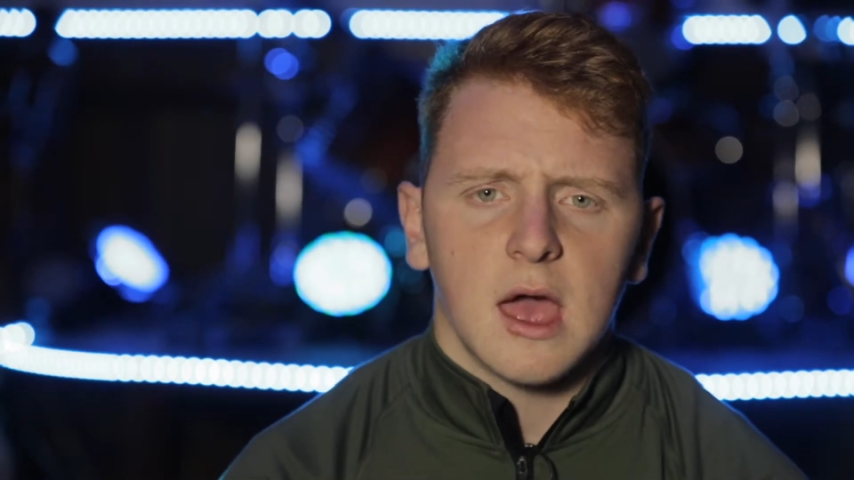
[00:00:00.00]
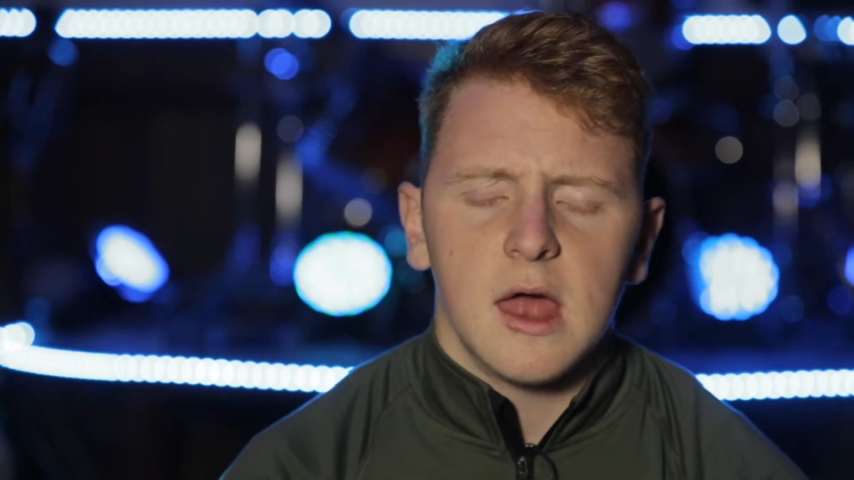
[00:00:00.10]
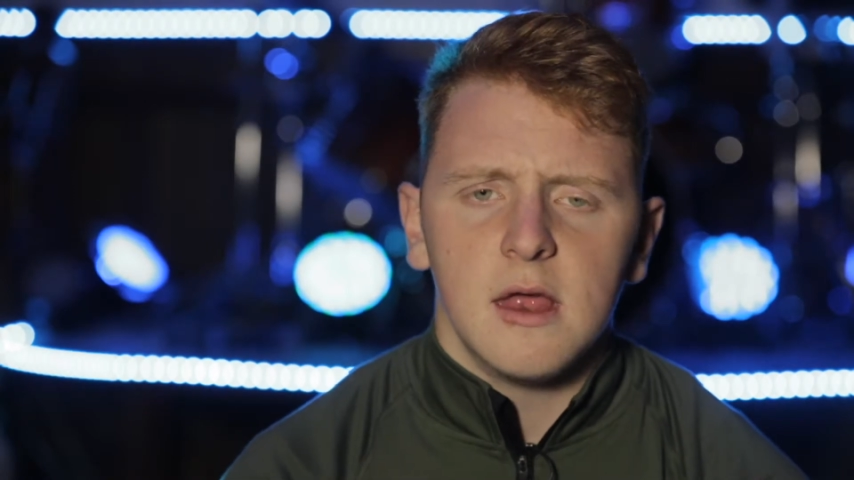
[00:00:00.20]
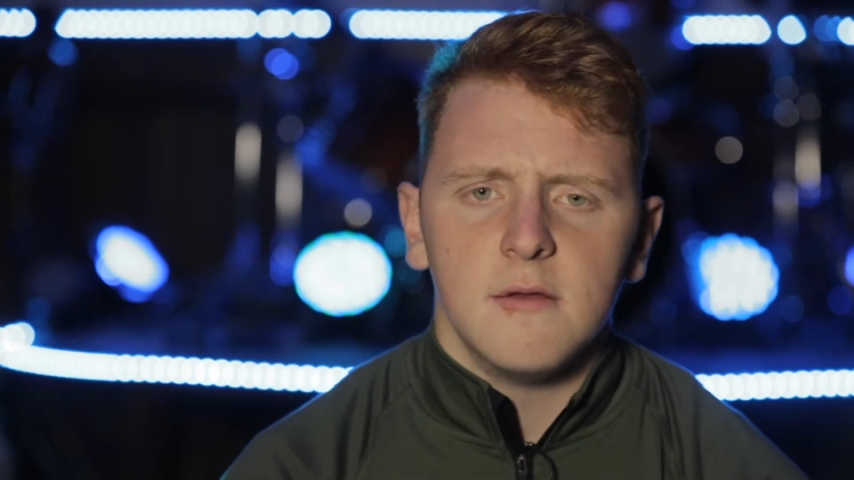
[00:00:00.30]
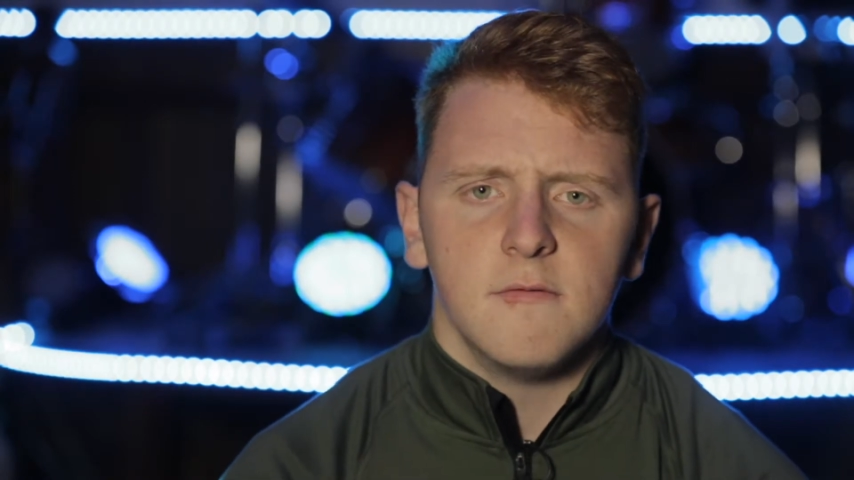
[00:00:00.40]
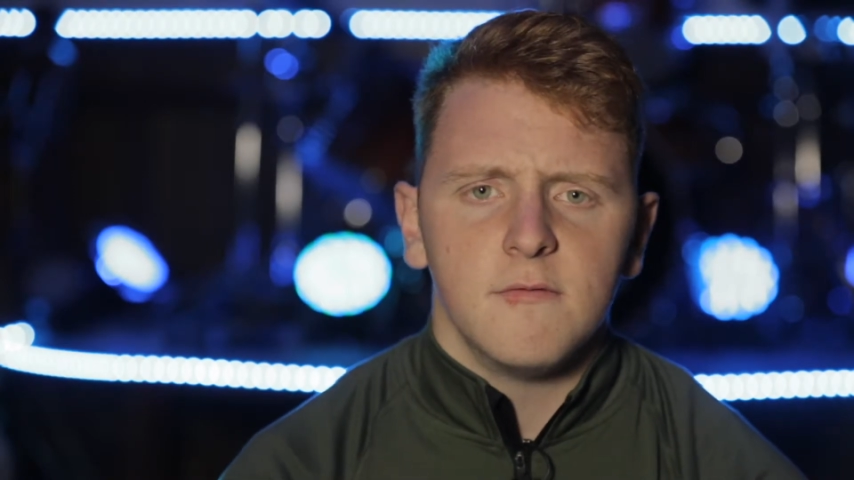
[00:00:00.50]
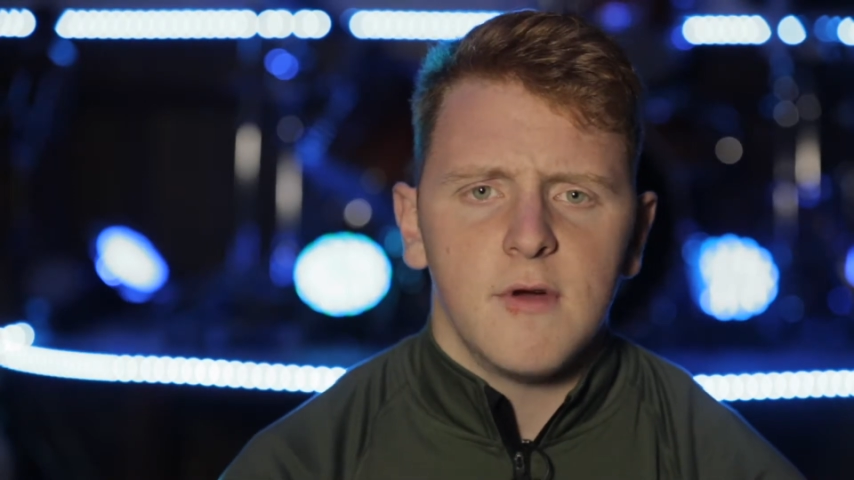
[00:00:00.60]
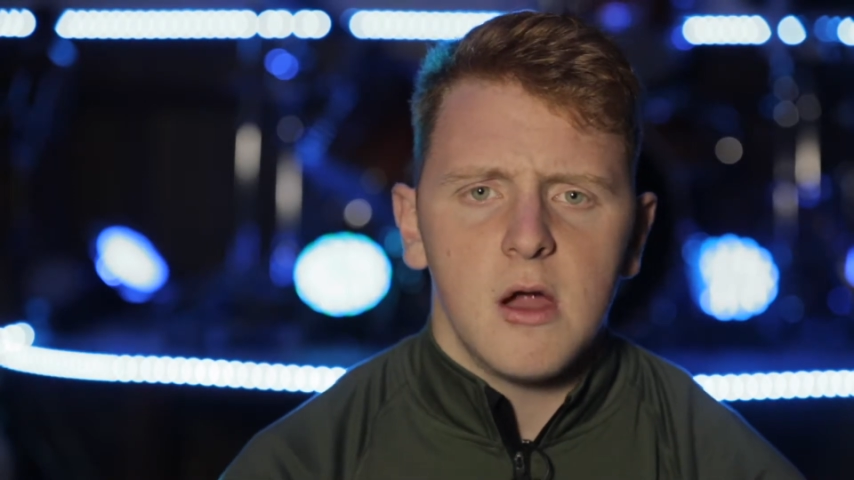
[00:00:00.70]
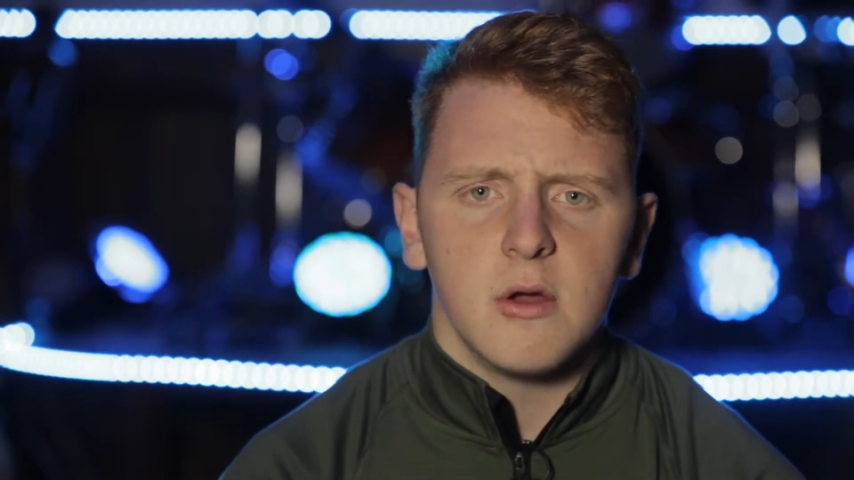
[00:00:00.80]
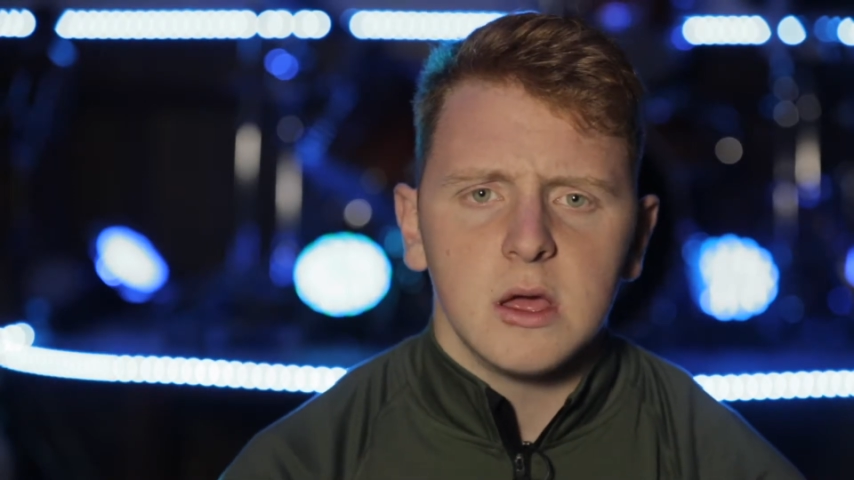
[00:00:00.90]
getting
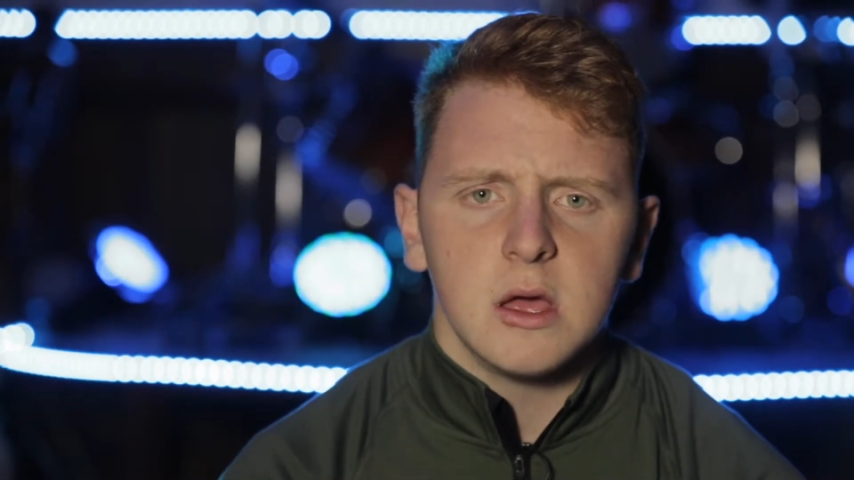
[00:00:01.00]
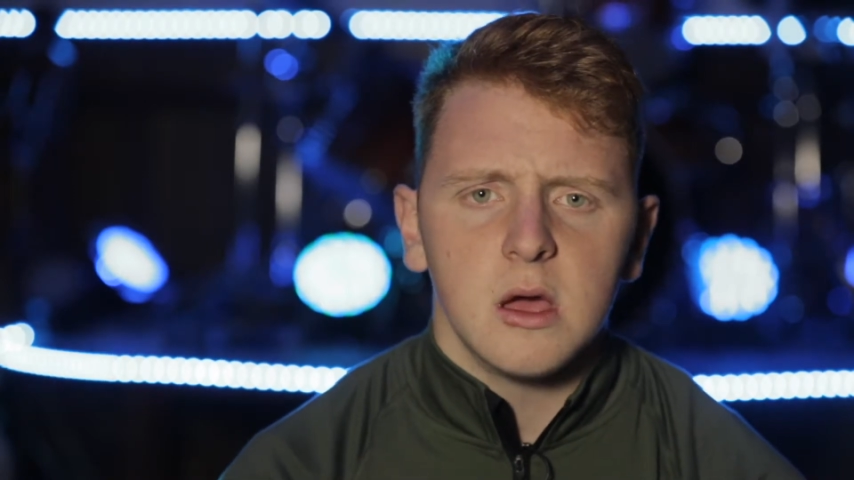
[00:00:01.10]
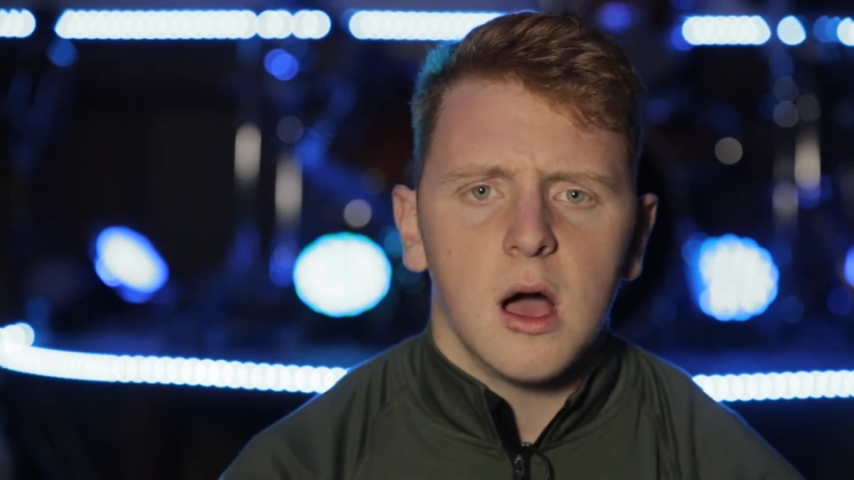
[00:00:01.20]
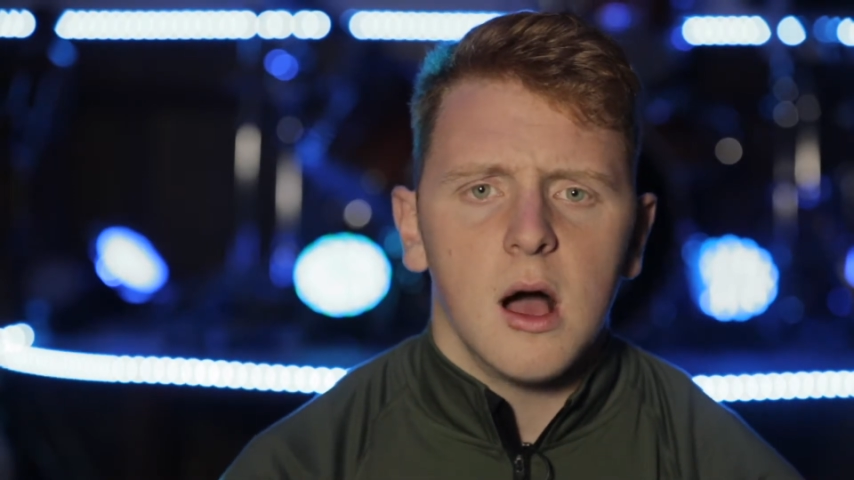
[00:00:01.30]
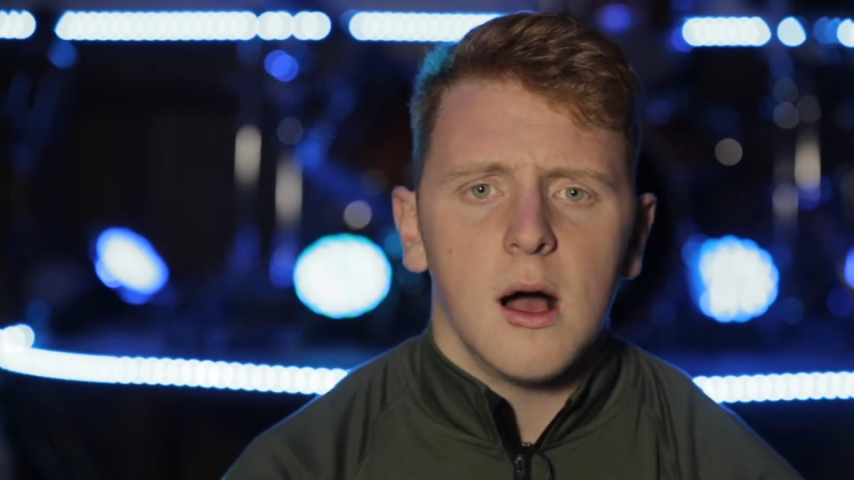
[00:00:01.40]
very